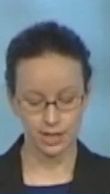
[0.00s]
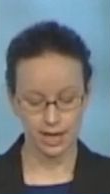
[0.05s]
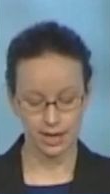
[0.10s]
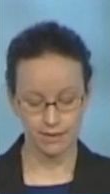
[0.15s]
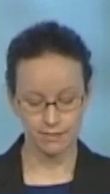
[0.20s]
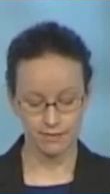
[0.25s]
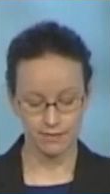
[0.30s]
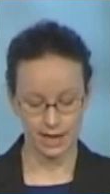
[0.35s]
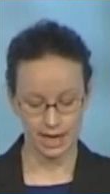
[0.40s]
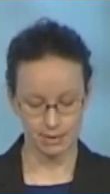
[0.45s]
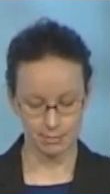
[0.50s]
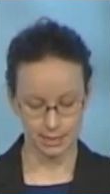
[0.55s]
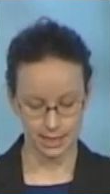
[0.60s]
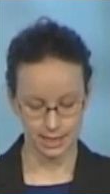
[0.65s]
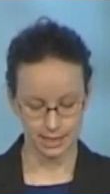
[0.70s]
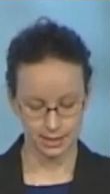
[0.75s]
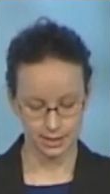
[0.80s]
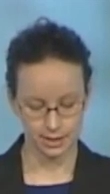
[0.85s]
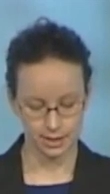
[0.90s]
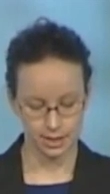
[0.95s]
and
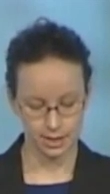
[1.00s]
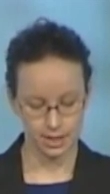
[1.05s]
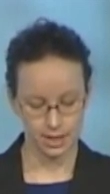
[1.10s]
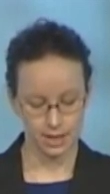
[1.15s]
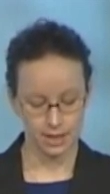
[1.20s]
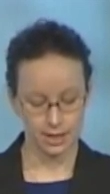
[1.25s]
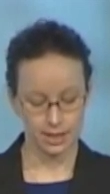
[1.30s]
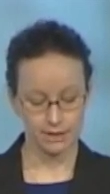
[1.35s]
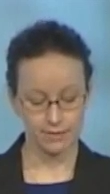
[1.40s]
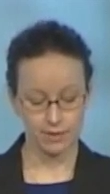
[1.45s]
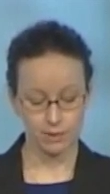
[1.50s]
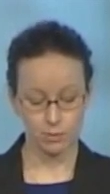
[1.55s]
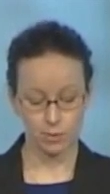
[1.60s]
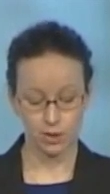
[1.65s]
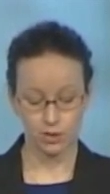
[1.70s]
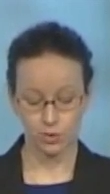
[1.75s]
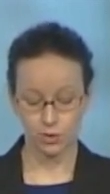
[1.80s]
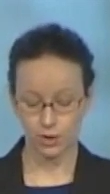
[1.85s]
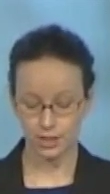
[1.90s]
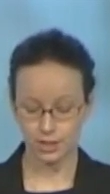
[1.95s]
families living
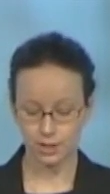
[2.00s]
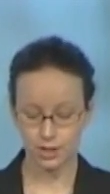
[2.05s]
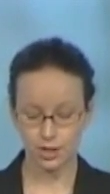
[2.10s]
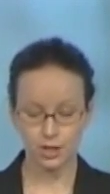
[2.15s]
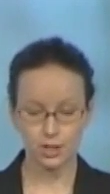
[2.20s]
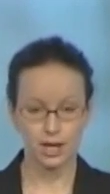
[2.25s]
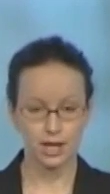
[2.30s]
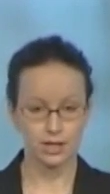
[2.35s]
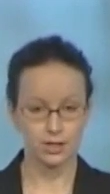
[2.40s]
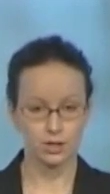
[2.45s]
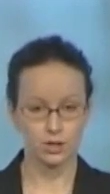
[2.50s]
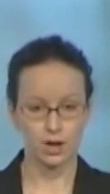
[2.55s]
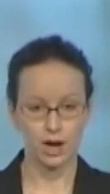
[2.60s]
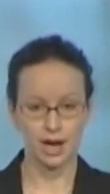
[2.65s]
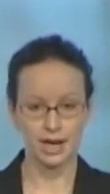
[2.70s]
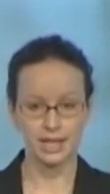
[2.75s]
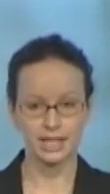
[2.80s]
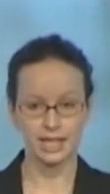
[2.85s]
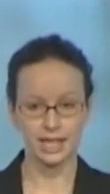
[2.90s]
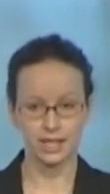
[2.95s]
with critical and
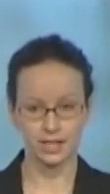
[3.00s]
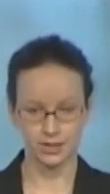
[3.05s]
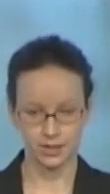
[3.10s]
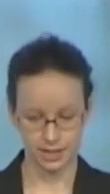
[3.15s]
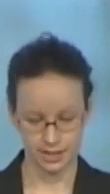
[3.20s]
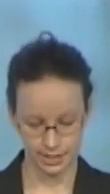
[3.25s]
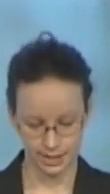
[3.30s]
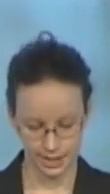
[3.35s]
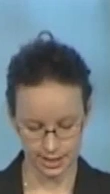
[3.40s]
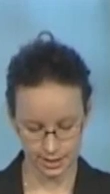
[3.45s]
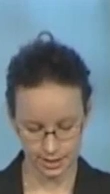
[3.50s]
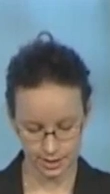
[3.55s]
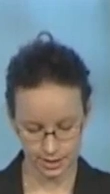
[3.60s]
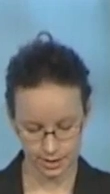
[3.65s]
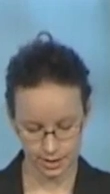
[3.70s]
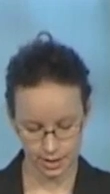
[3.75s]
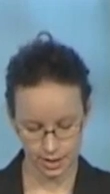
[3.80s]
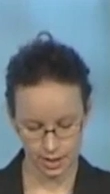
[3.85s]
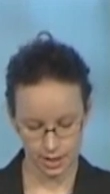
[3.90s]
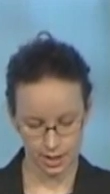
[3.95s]
chronic
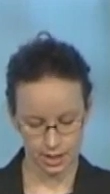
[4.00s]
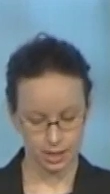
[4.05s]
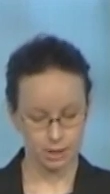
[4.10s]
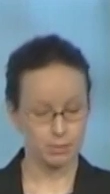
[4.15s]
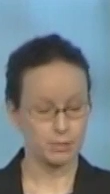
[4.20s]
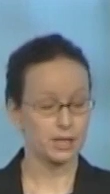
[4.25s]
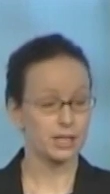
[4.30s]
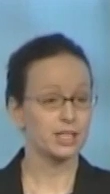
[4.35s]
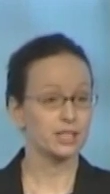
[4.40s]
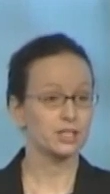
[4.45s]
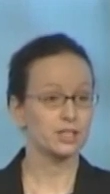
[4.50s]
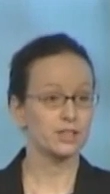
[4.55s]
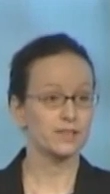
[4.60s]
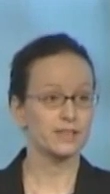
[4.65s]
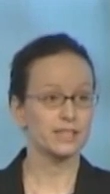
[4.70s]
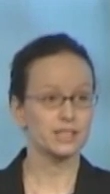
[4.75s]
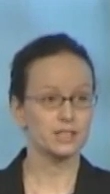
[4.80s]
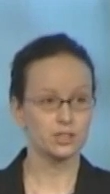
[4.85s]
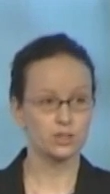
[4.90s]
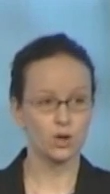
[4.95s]
illnesses, Community
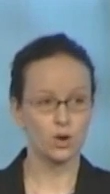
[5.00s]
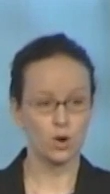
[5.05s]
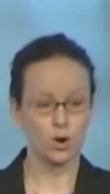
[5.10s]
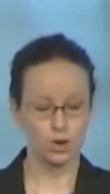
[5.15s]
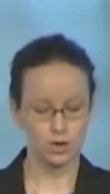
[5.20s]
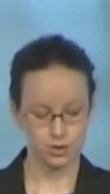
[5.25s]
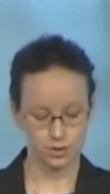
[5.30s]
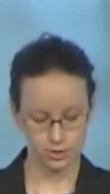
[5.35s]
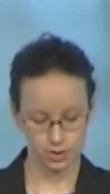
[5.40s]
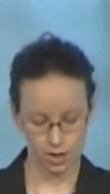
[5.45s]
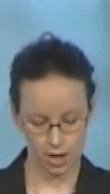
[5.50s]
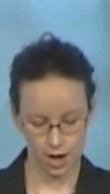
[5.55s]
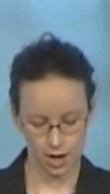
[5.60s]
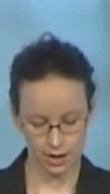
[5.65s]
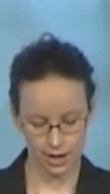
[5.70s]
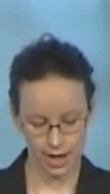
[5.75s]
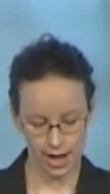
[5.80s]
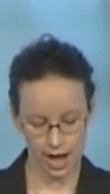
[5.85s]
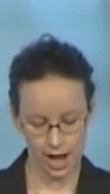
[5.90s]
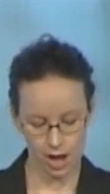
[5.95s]
Servings' goals
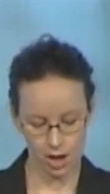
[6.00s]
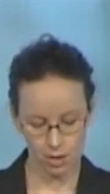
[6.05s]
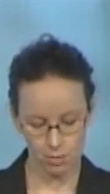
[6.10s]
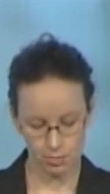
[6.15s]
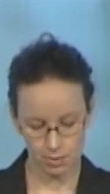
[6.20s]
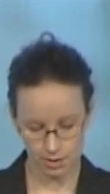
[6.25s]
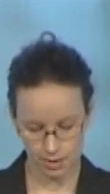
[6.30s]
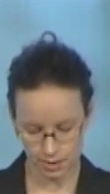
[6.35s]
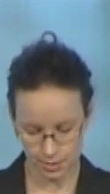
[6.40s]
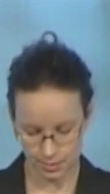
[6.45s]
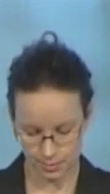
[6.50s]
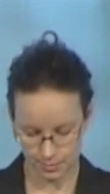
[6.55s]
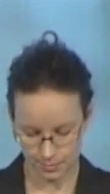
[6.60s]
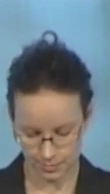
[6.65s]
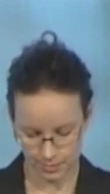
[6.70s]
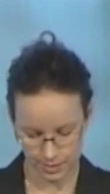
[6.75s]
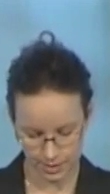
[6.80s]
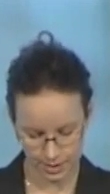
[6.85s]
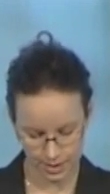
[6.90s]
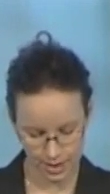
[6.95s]
are to help
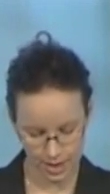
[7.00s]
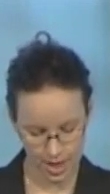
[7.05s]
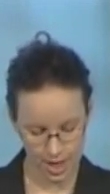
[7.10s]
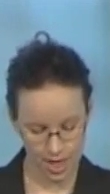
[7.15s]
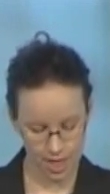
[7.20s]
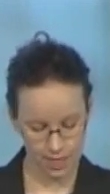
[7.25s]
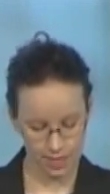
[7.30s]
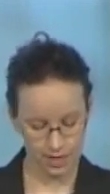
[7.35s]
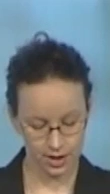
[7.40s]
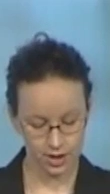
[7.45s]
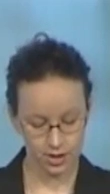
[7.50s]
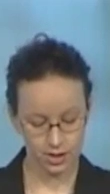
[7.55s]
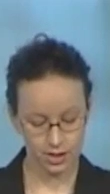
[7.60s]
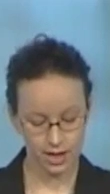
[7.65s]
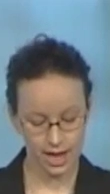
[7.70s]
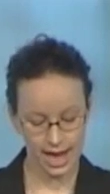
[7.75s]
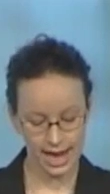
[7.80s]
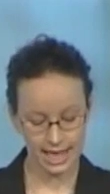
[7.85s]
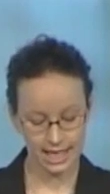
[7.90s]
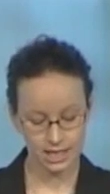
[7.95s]
their
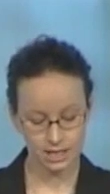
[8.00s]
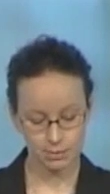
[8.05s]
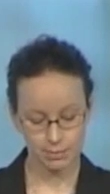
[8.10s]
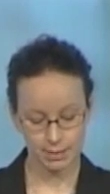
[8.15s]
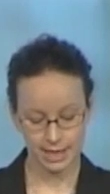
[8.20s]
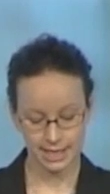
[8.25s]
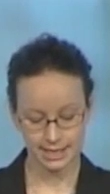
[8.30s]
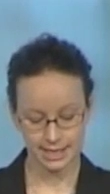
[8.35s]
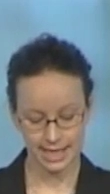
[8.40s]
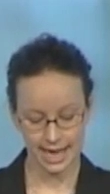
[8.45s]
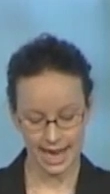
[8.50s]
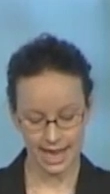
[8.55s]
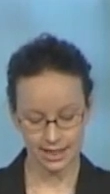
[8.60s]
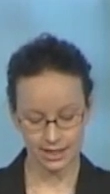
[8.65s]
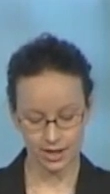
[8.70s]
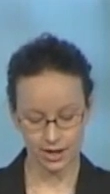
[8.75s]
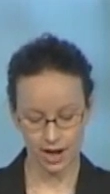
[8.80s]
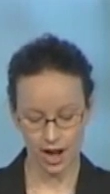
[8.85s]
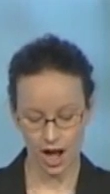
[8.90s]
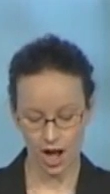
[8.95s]
clients maintain
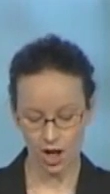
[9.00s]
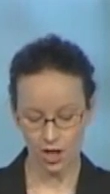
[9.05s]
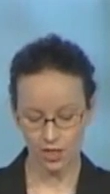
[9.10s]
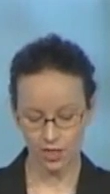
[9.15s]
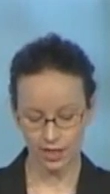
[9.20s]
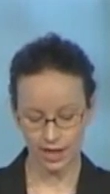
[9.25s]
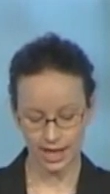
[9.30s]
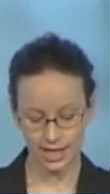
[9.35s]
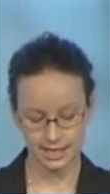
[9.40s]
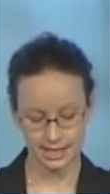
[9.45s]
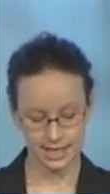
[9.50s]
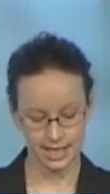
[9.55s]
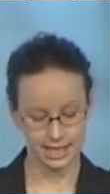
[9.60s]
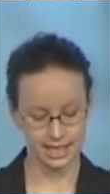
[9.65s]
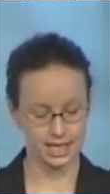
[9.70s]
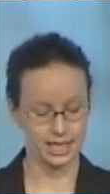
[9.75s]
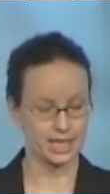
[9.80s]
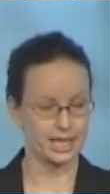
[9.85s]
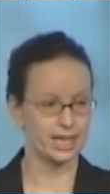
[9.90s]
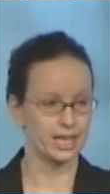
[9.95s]
their health and
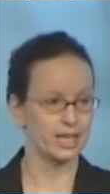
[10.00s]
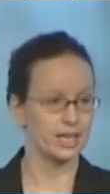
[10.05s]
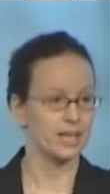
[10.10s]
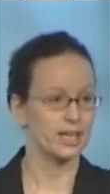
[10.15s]
dignity